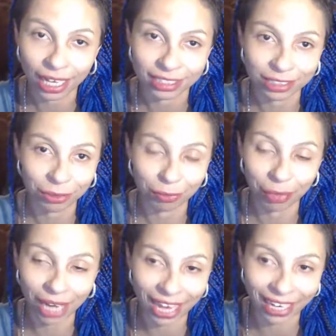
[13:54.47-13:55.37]
sort of
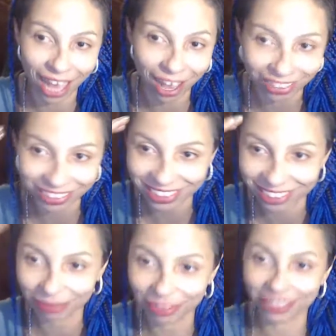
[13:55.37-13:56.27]
plan out
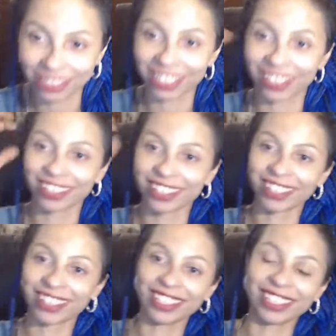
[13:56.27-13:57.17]
using our,
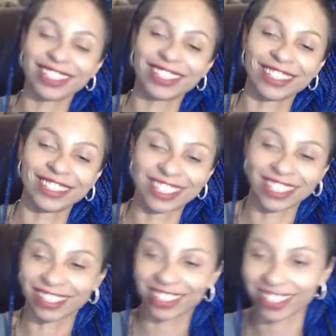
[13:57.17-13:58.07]
you know, using
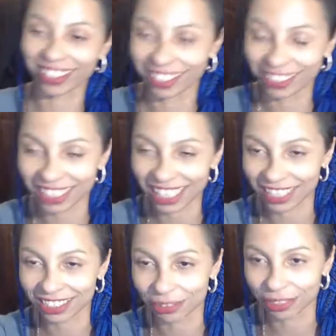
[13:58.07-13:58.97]
that
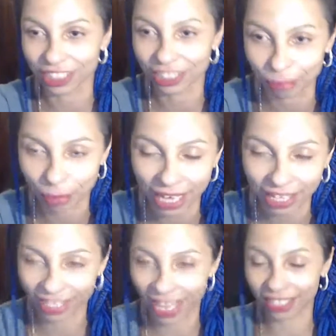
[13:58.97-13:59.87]
intuition
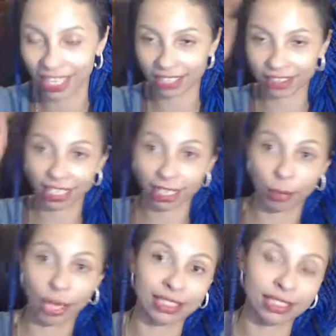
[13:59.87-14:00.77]
and think
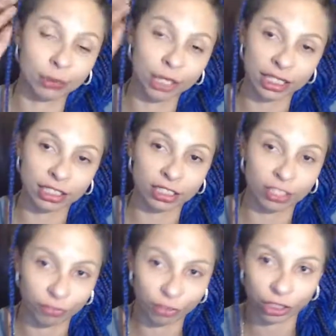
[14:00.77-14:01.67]
about and simulate into
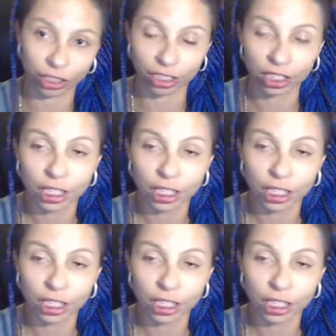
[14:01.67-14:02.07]
the future